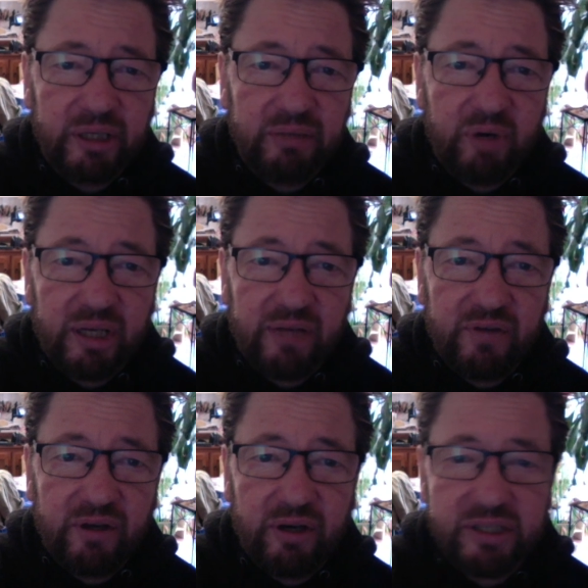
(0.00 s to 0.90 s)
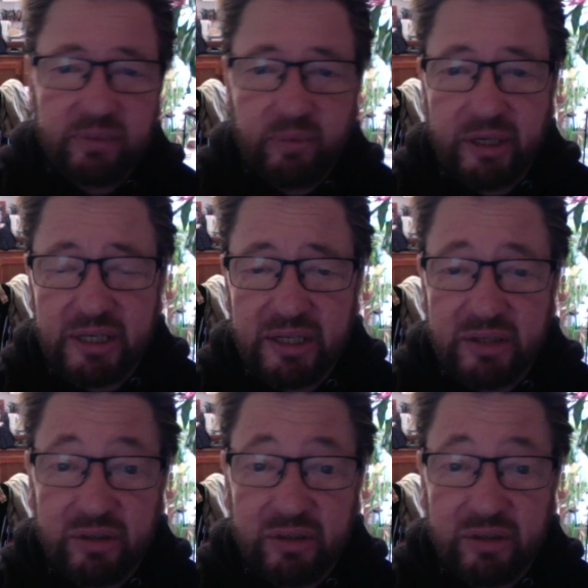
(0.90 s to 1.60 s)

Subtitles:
and might give you guys some ideas,